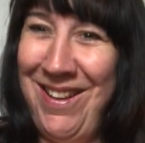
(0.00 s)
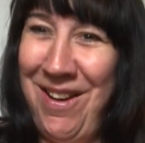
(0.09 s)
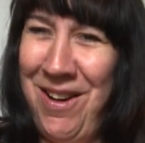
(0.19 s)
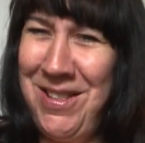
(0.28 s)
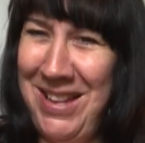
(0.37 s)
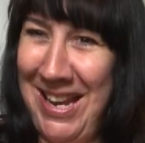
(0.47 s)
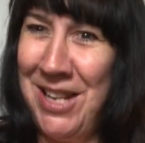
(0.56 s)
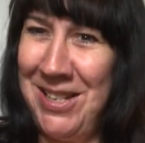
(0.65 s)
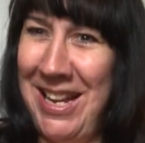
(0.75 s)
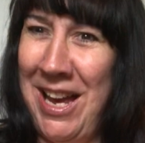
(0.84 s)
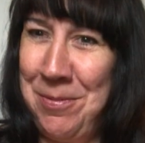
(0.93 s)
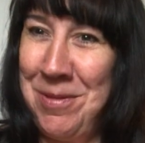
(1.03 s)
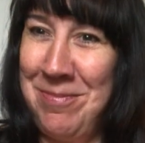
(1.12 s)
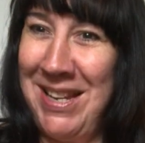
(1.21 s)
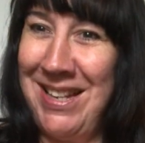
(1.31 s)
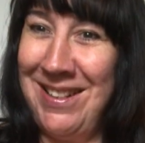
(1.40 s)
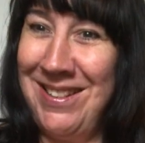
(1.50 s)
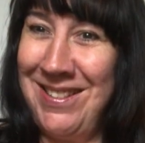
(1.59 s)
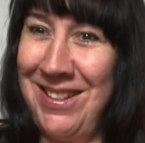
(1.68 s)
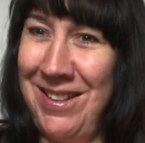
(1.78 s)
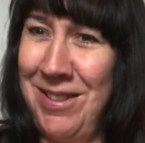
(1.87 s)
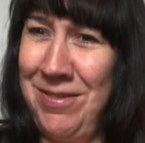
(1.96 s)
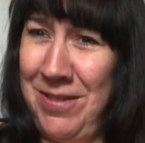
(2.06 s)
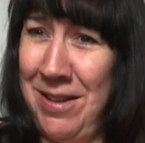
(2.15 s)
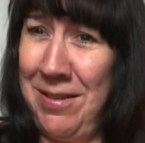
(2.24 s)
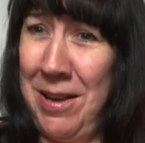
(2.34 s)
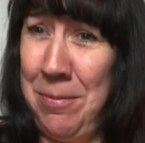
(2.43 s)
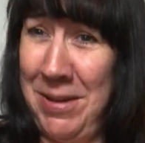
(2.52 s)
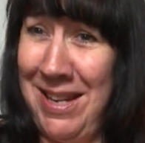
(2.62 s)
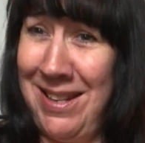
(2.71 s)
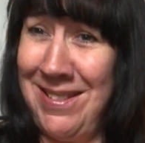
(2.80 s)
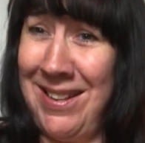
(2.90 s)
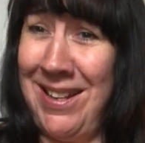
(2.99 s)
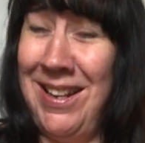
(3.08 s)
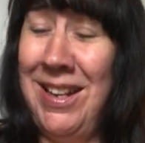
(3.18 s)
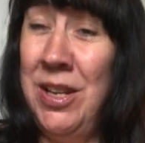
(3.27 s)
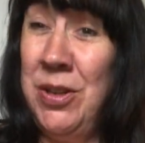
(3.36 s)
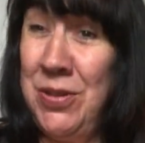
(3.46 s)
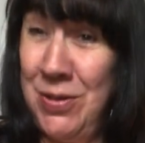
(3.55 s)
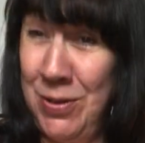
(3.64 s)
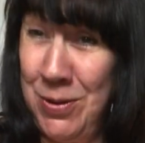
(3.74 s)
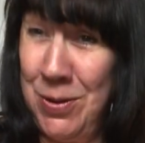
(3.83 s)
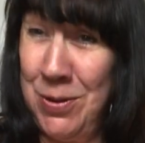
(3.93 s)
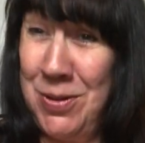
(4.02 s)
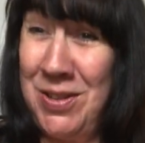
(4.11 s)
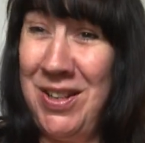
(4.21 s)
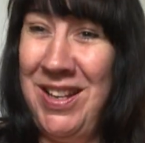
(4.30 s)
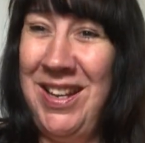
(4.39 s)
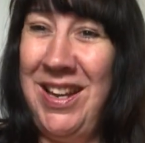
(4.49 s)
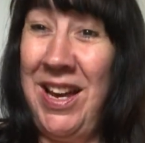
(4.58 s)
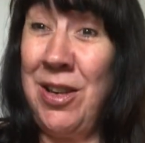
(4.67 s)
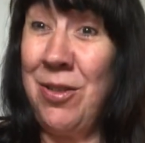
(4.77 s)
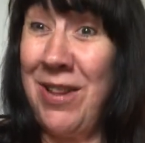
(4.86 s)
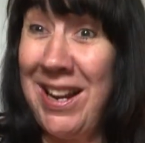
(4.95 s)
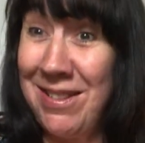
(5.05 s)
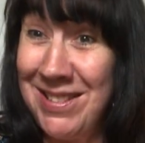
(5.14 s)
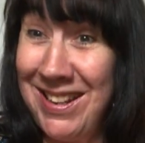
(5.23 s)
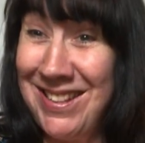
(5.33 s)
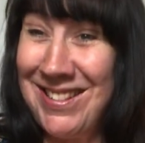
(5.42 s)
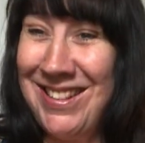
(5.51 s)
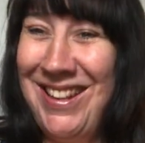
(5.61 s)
Are they actually helping me to feel at peace and soothed and grounded?